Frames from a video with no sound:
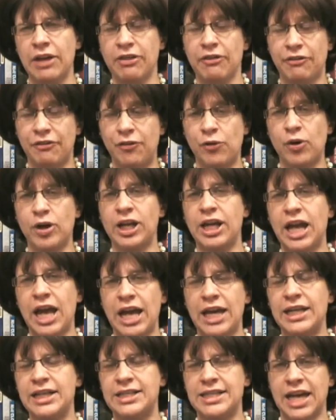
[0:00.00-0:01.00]
the
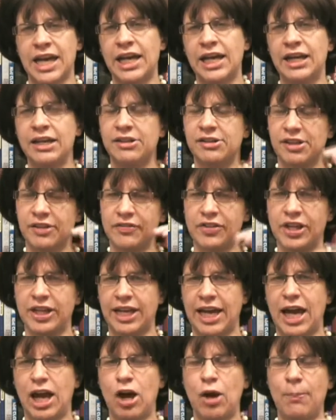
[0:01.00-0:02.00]
forty-eight days of the
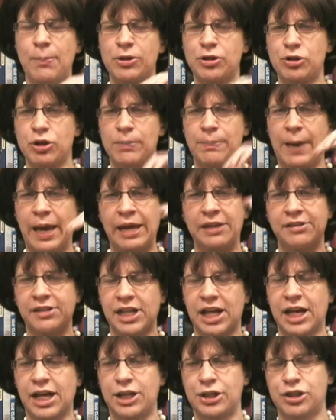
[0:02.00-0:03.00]
count between
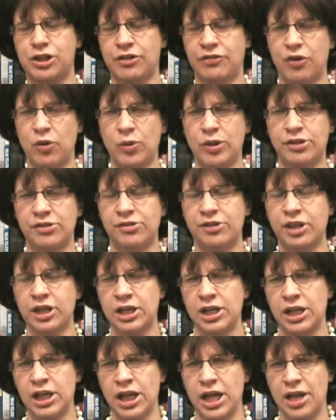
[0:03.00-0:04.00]
Pesach and
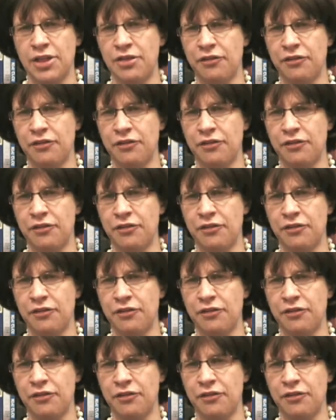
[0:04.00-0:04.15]
Shavuot.